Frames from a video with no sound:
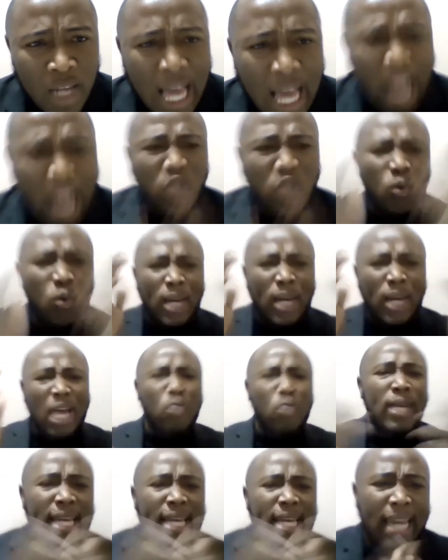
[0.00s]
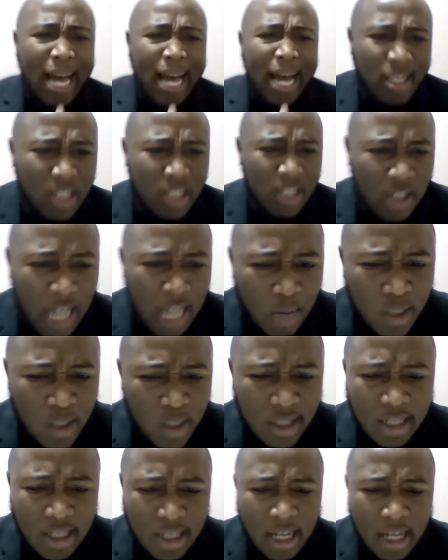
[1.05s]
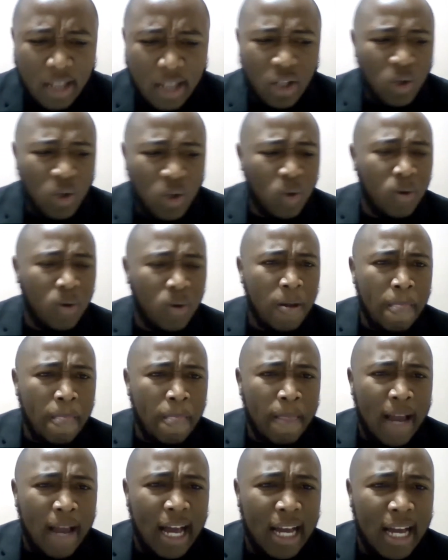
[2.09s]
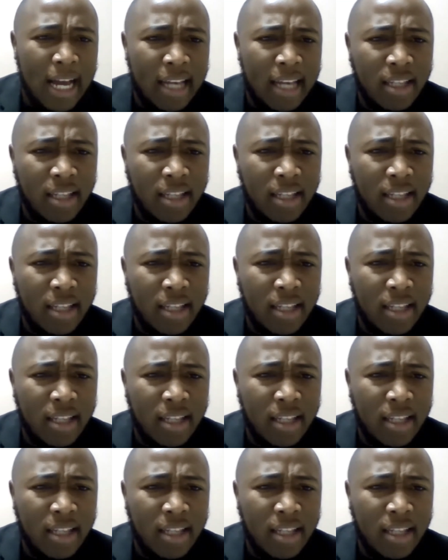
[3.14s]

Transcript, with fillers: And so when I read that article, I was saying, you know, uh,